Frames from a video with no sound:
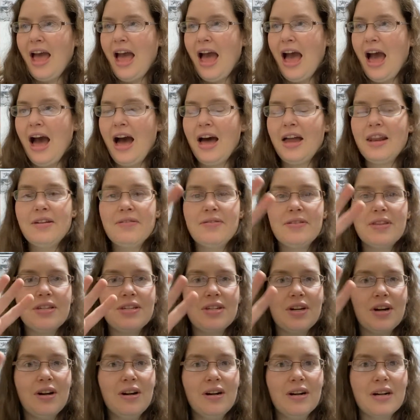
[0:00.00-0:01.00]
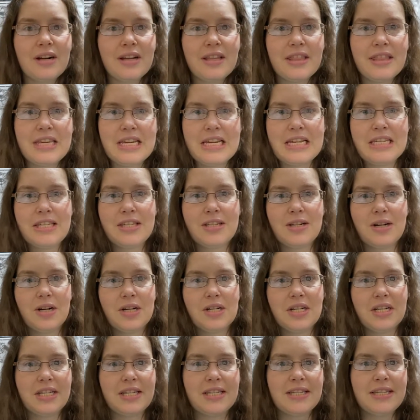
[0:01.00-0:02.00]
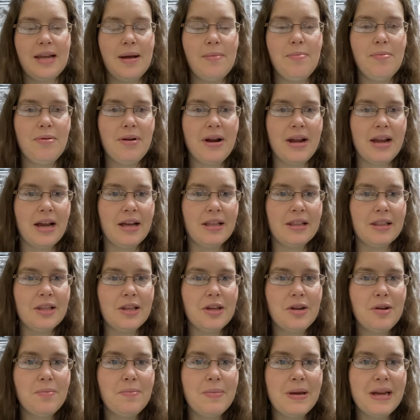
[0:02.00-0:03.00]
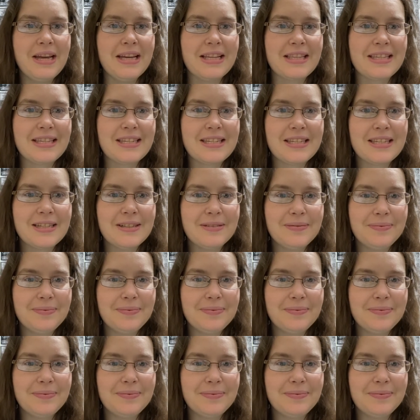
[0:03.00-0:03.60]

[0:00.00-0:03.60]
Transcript: out of the dark, things start to separate a little bit.